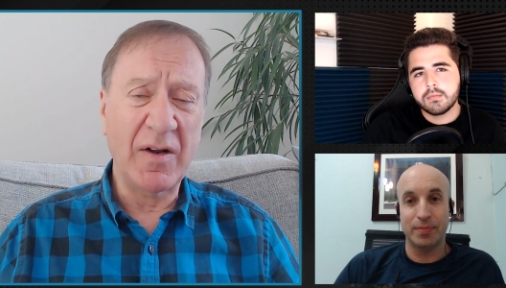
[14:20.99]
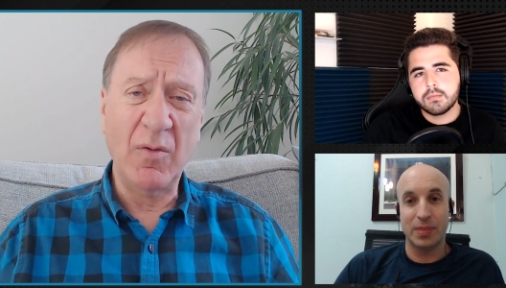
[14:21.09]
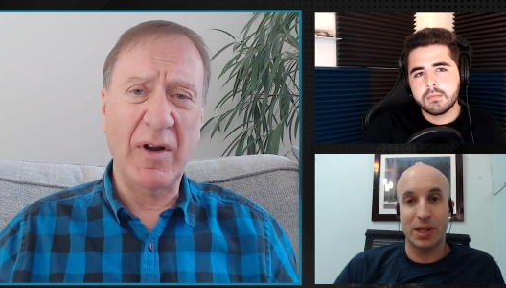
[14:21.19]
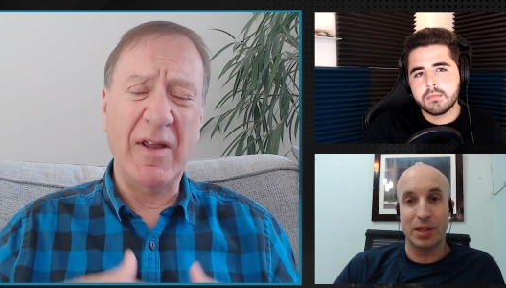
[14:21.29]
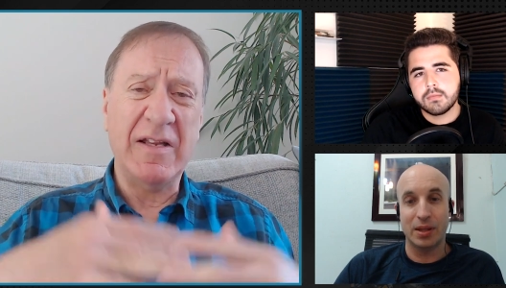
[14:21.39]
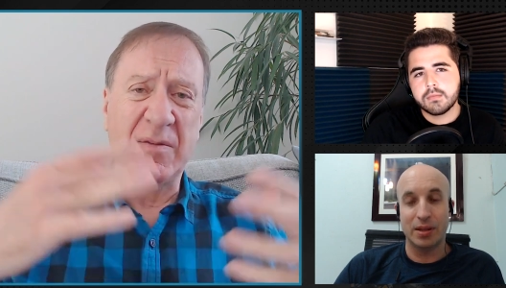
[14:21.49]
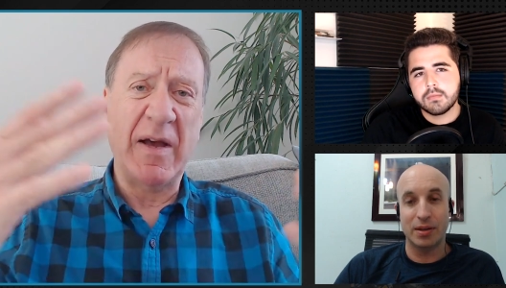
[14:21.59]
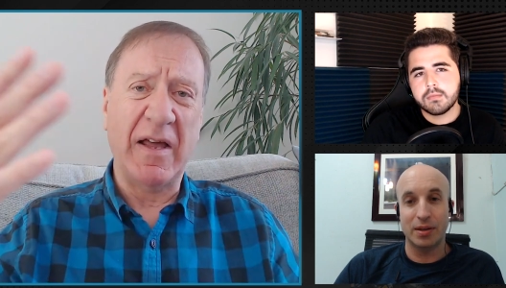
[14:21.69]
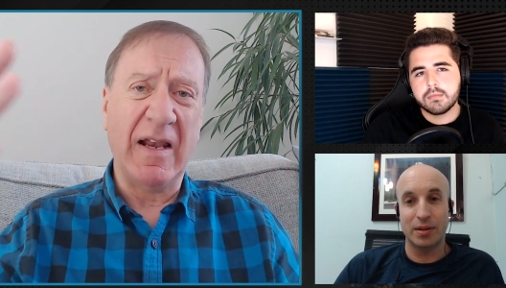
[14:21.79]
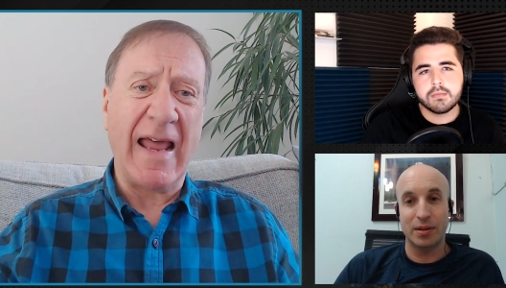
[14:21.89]
Speaker 1: I don't know what it is
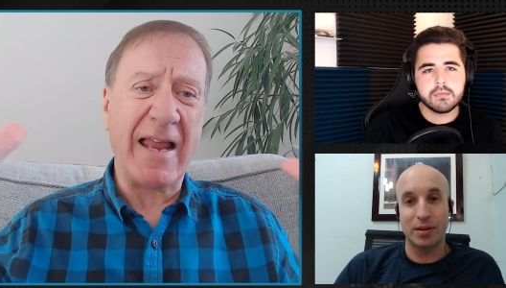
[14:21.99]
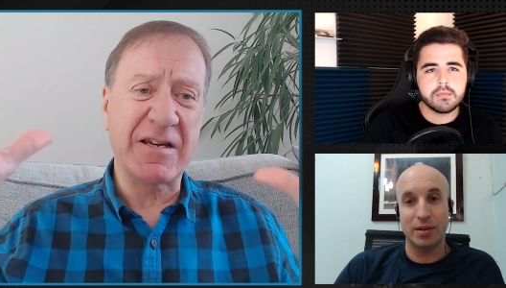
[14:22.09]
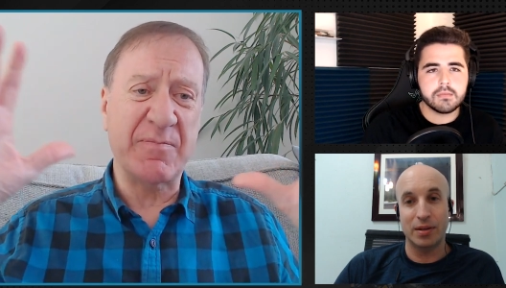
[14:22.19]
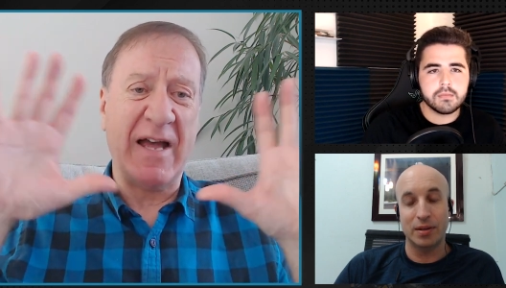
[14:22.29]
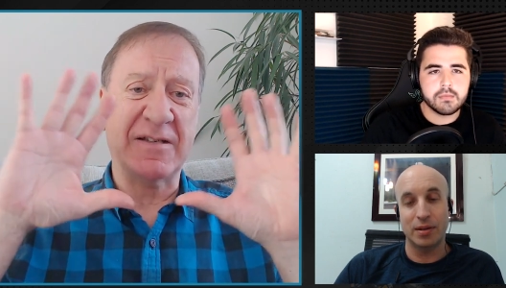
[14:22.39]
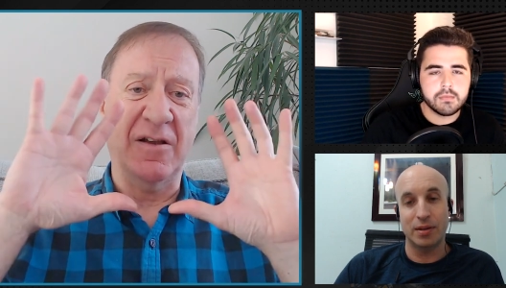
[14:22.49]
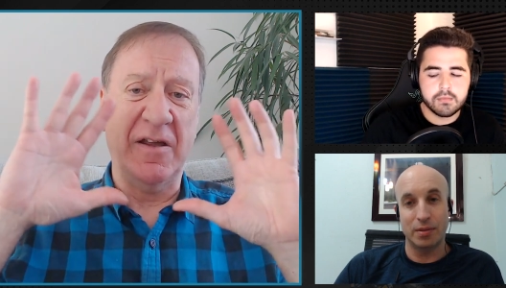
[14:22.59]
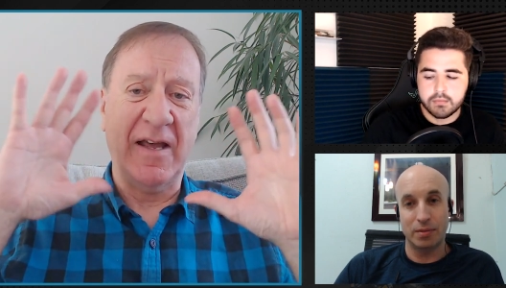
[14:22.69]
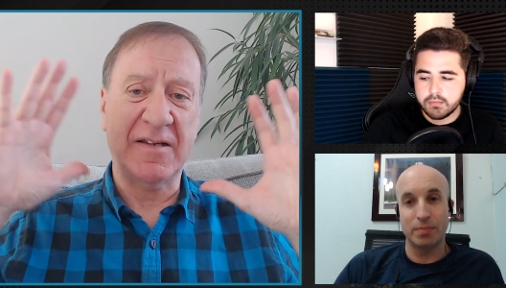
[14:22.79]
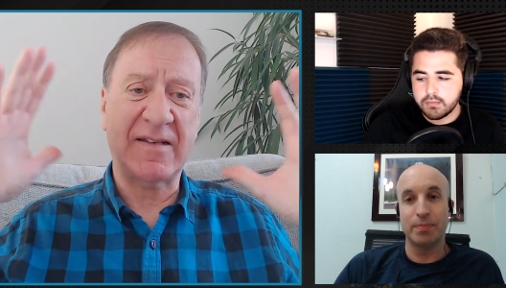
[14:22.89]
about a landmass
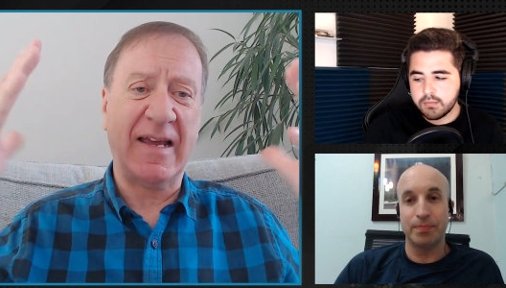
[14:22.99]
like that.